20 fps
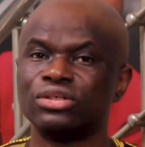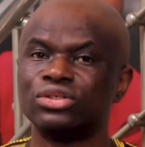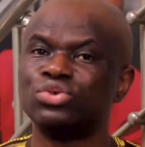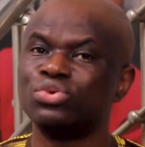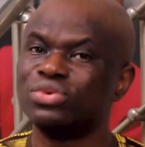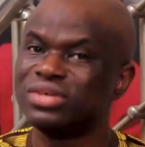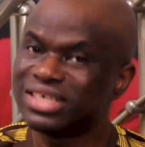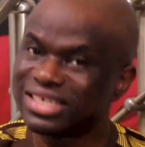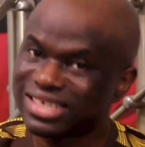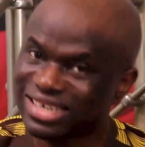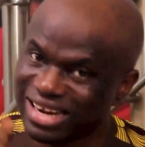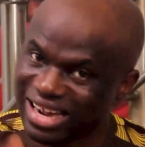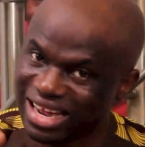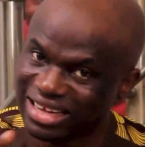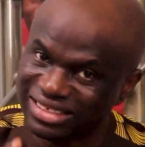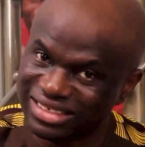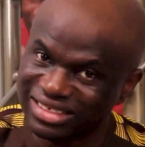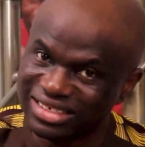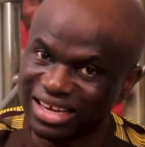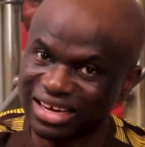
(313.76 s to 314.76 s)
You need
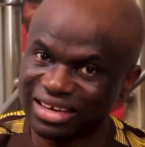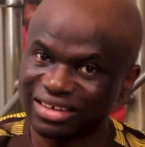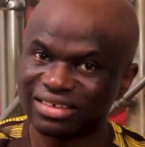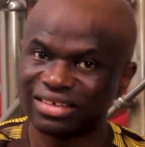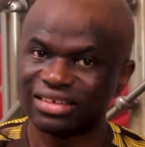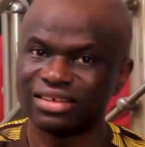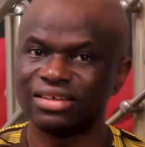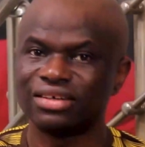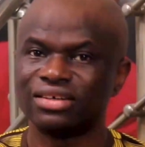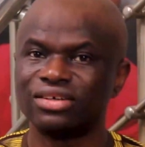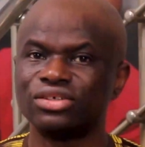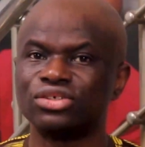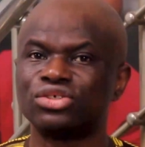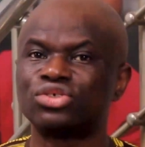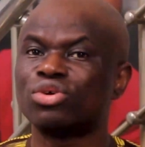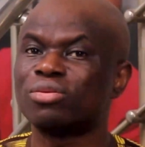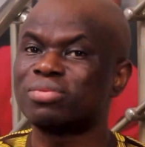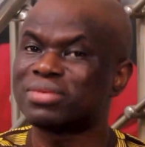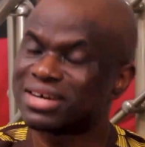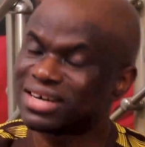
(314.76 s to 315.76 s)
cancer.
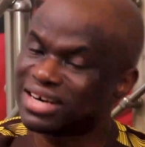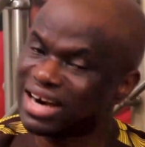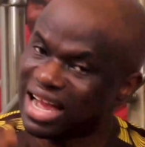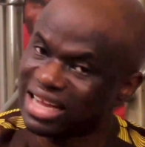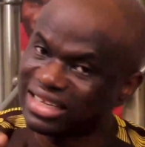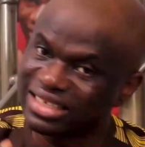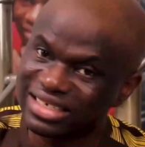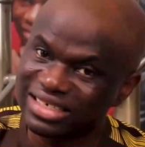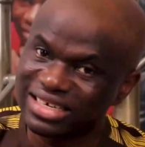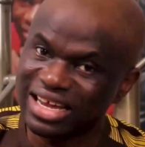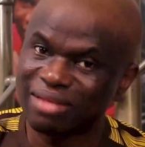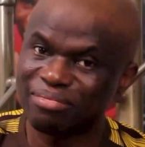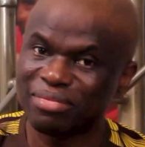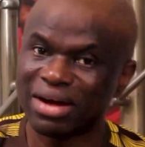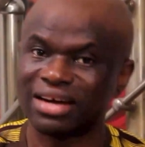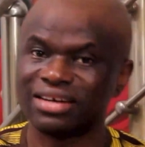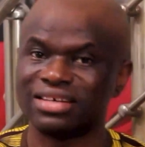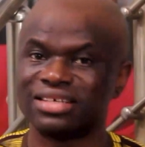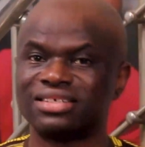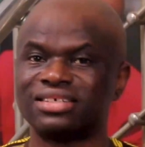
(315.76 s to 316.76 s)
Stop crying in that
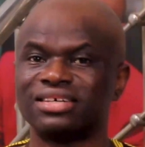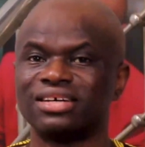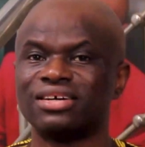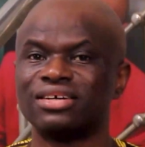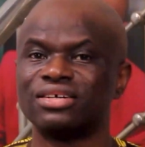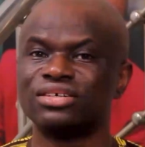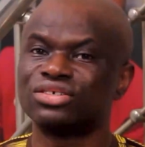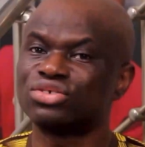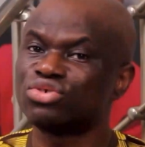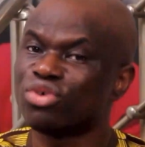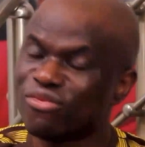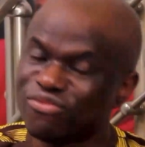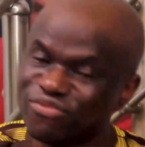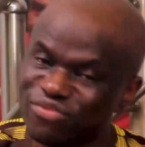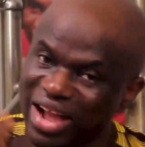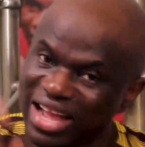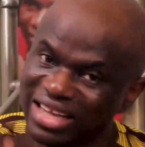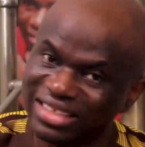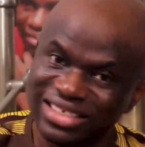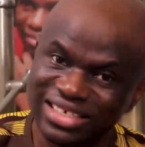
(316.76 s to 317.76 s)
marriage. Stop
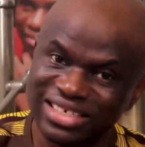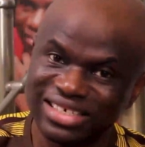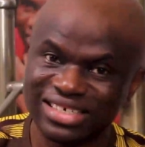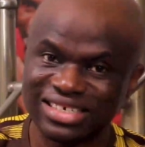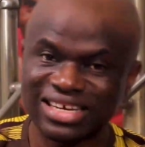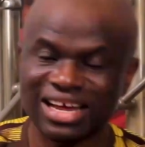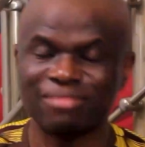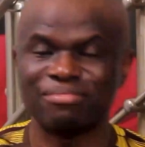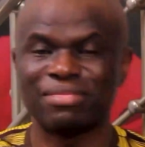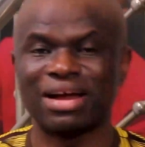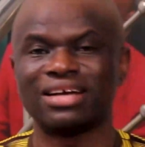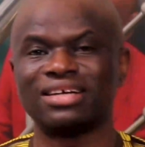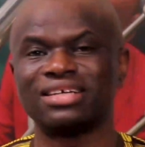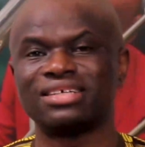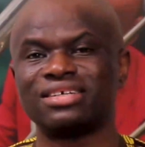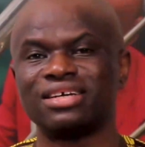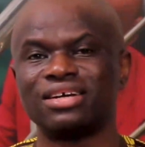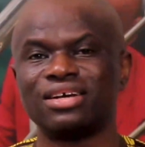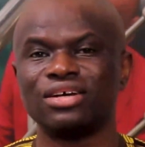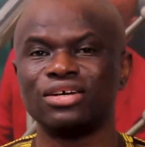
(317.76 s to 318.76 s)
fighting in that
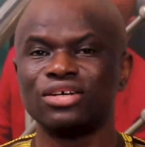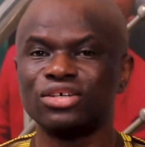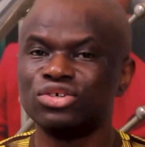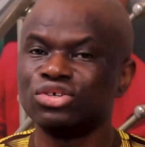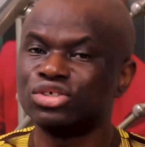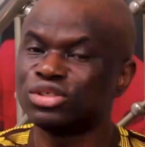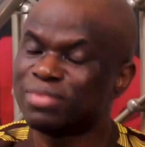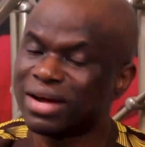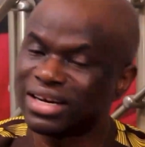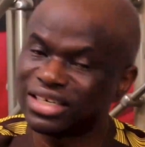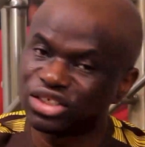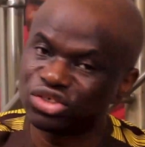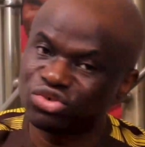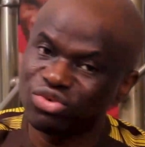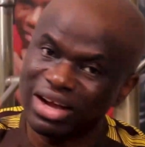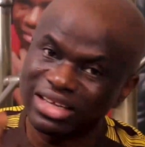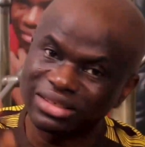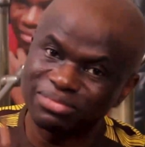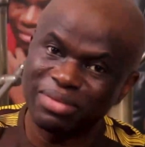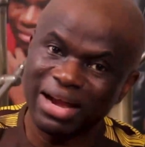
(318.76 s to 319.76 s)
marriage. Your husband is
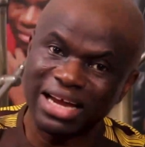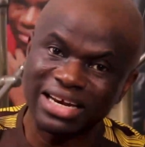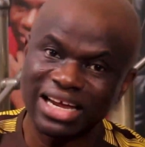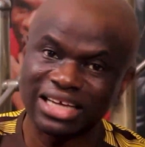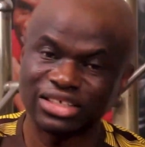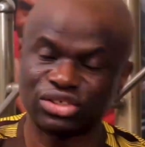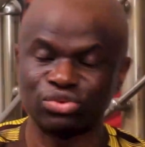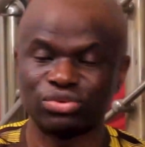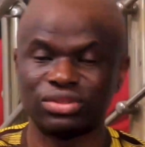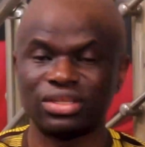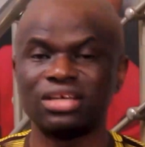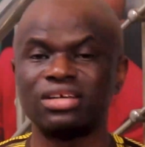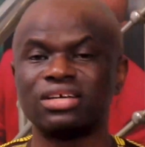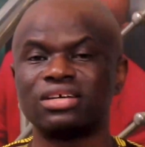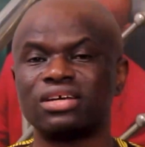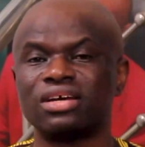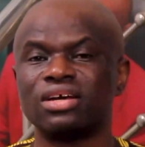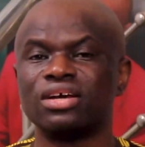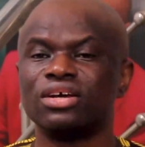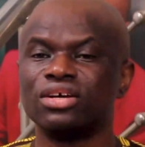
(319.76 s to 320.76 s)
not as bad as you
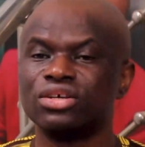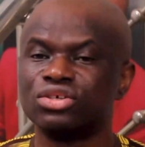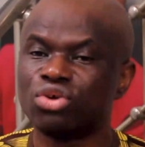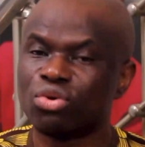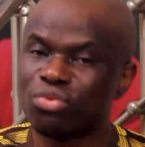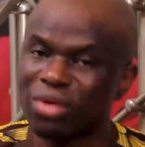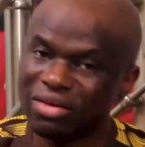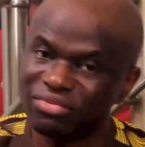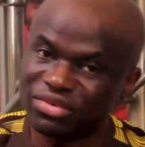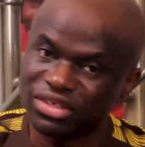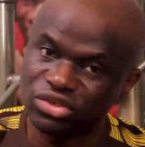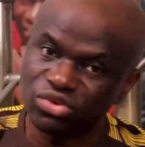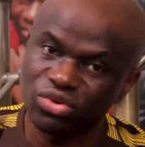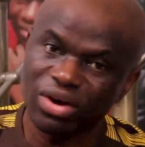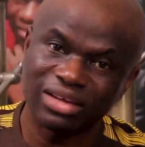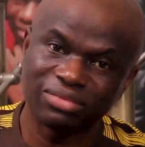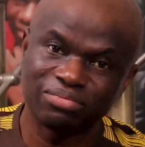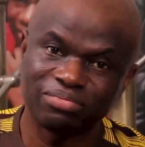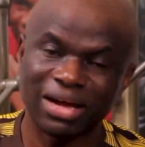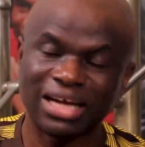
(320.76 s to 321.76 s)
think. Your wife is
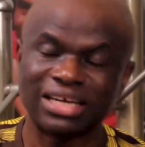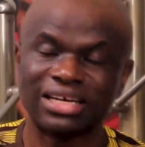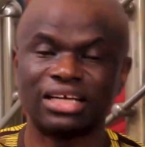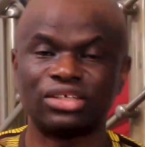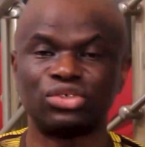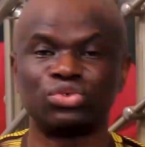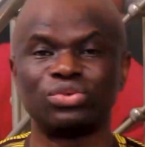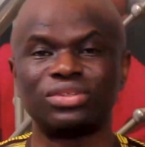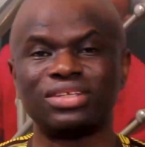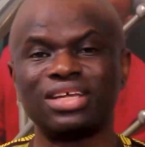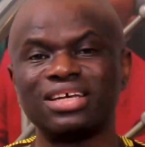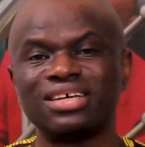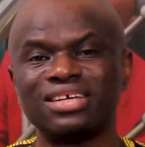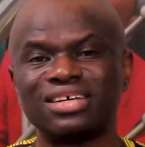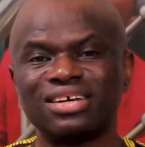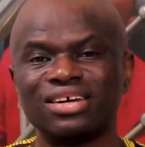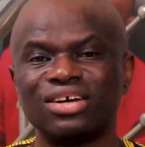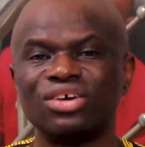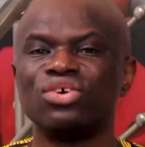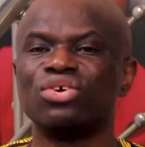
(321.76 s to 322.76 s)
not as bad as you
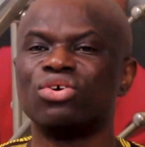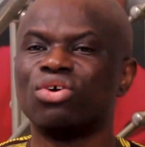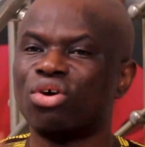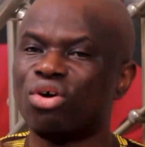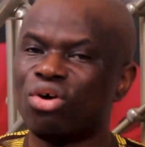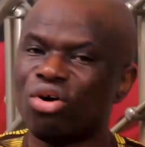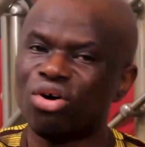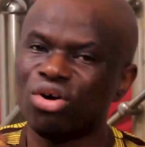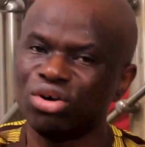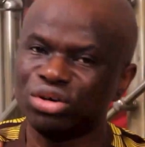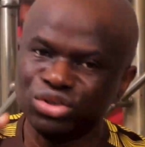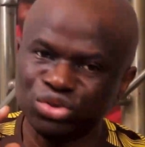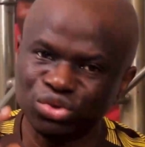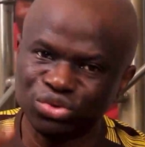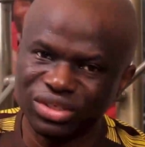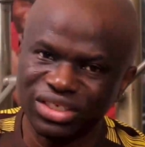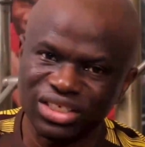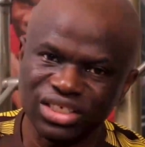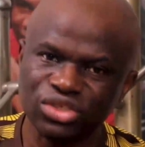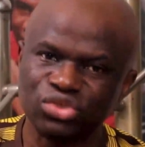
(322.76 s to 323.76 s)
think. All
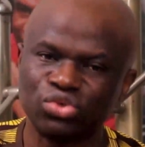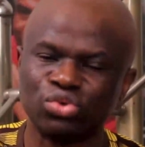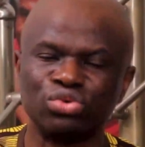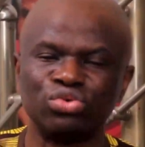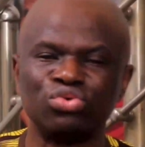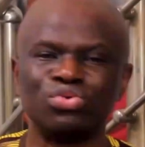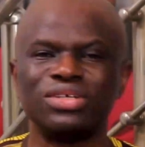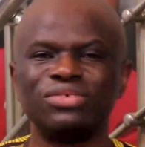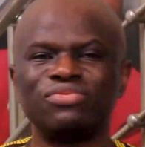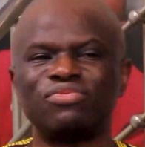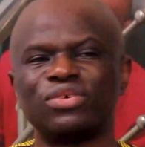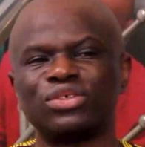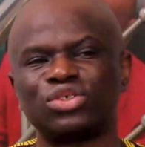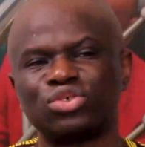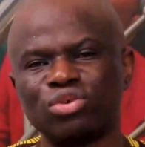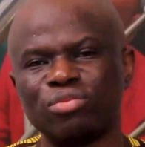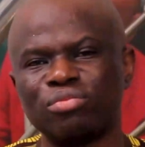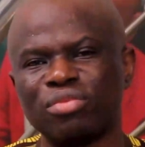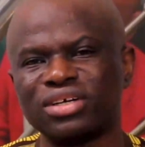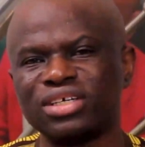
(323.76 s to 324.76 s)
you need to do is for
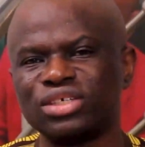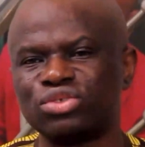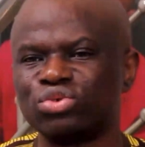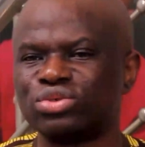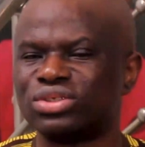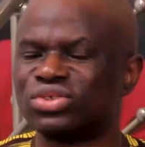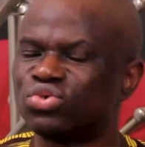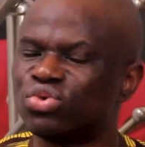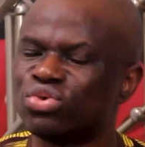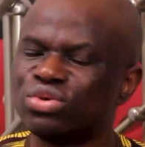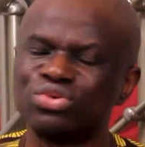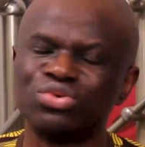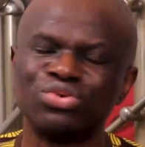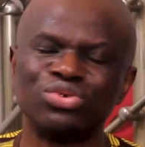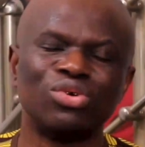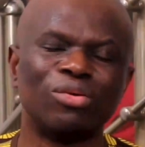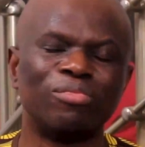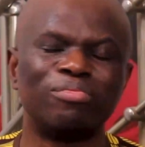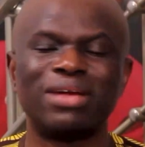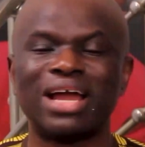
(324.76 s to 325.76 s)
somebody to show
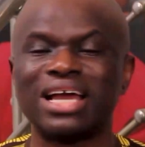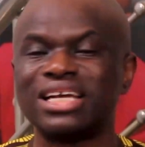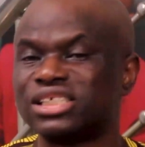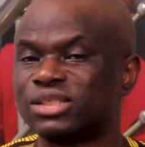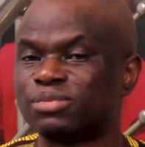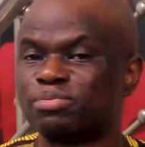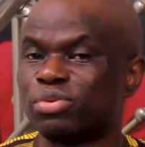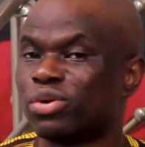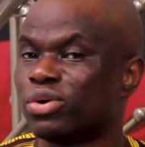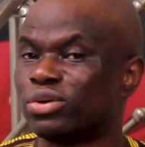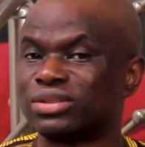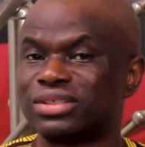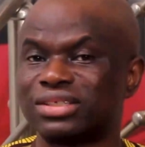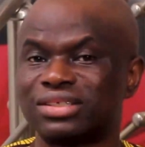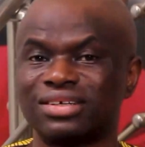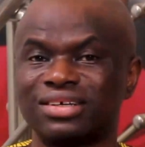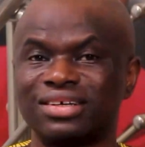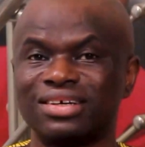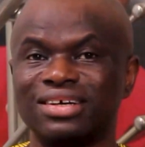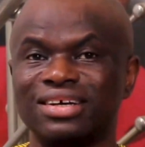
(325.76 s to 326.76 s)
you your blind
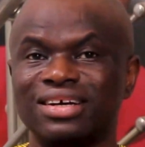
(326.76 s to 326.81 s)
spot,